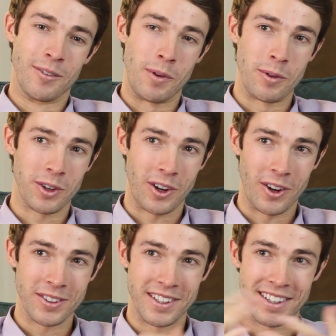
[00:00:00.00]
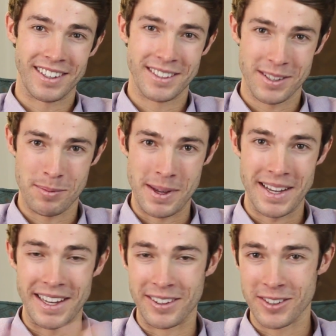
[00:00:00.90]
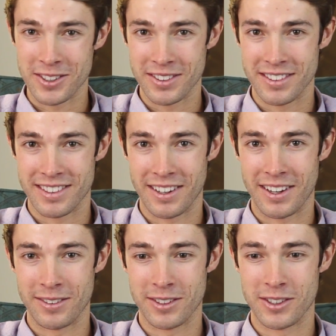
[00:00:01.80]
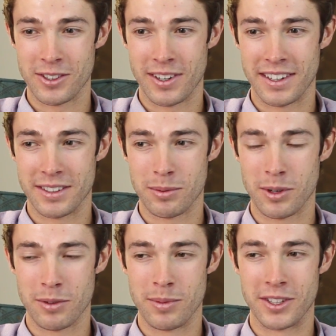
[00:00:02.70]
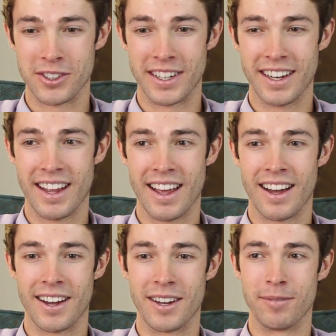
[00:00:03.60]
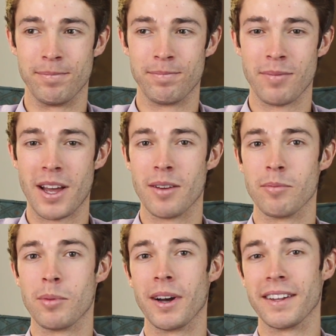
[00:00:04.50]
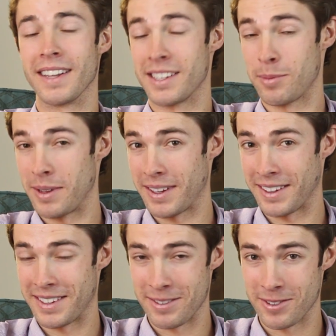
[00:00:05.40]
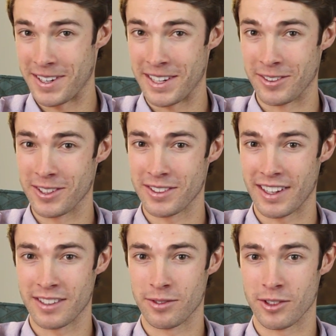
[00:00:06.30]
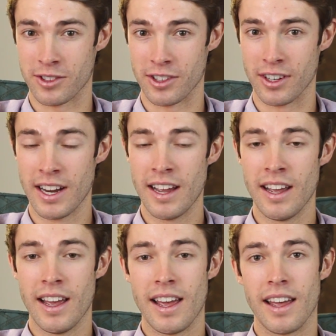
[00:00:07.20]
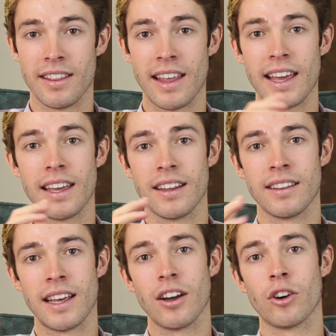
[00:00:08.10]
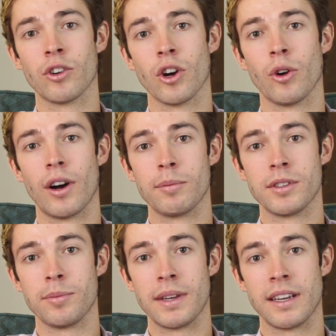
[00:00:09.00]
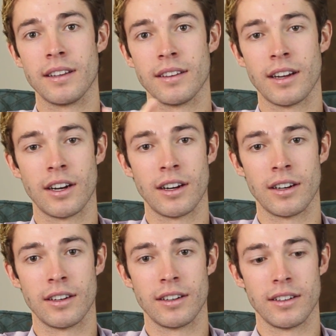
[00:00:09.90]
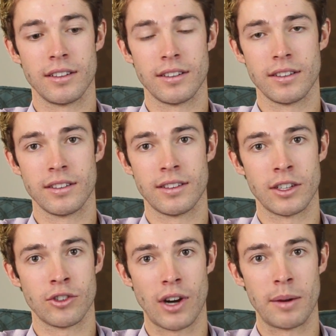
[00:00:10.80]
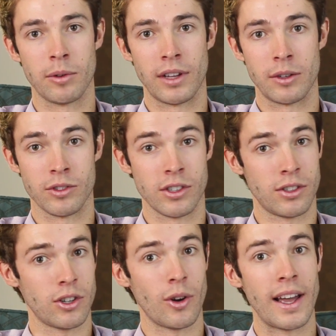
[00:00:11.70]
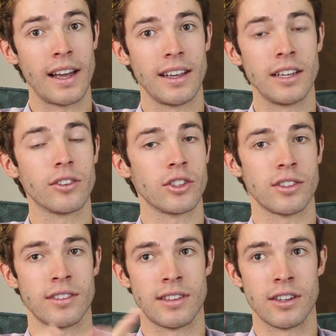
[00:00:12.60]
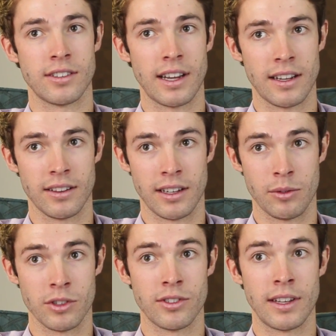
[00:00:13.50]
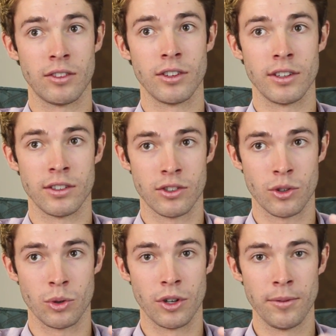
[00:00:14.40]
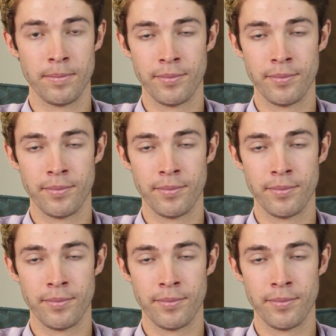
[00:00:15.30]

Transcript: we were called to speak English in the South Africa Johannesburg mission, um, but they speak a different English, that's for sure. They they all grow up speaking their their tribal languages. So English is their second language. They learn it in school,